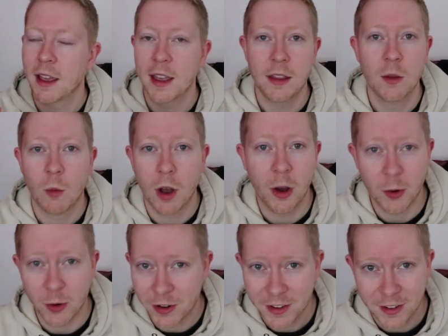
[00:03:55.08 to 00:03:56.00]
in the
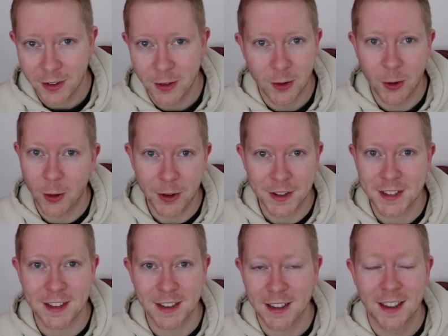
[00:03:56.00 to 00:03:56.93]
world,
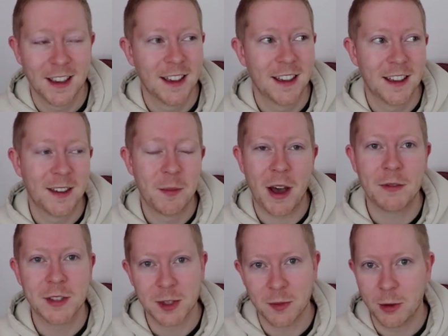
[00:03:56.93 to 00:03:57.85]
honestly.
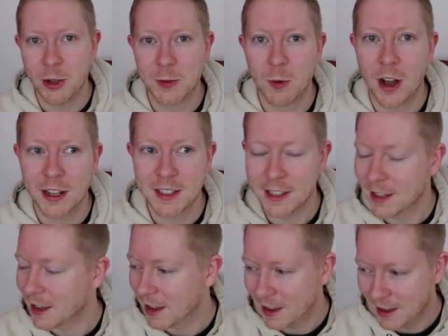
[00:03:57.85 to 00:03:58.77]
Having someone who's worked in
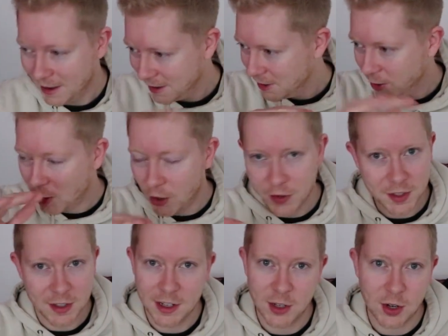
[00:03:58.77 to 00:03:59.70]
there,
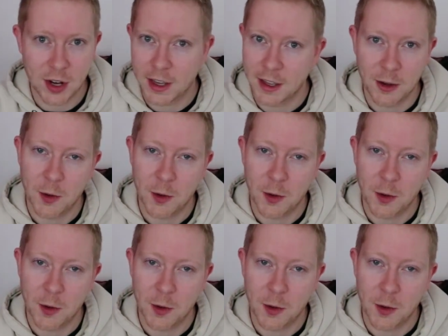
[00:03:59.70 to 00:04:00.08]
constantly tracking